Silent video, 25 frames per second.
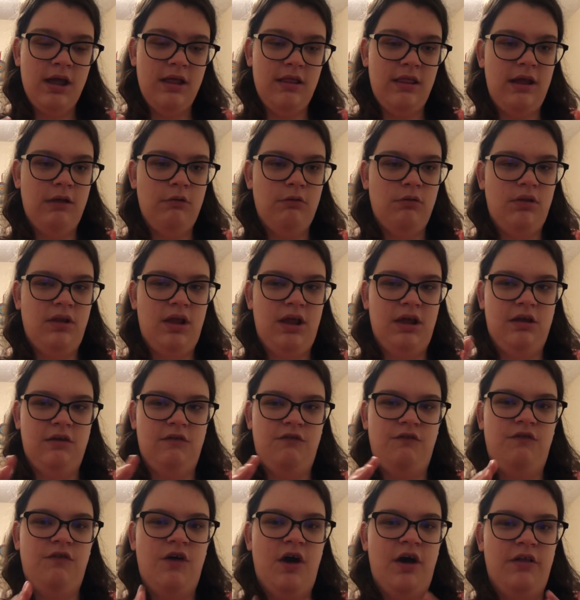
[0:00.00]
They were like a
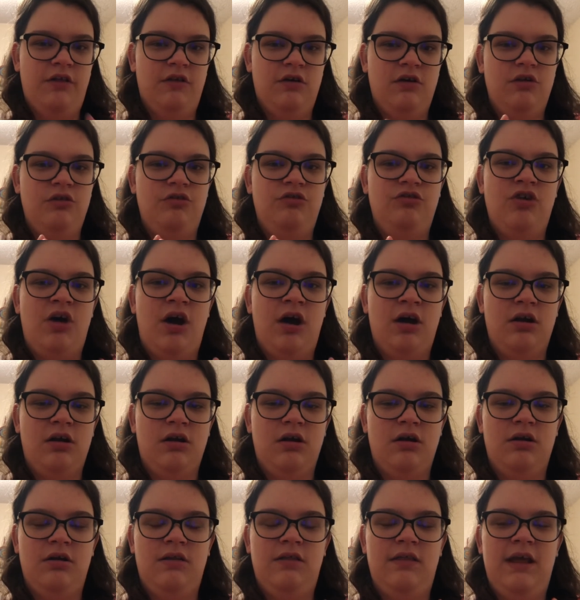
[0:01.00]
father-daughter.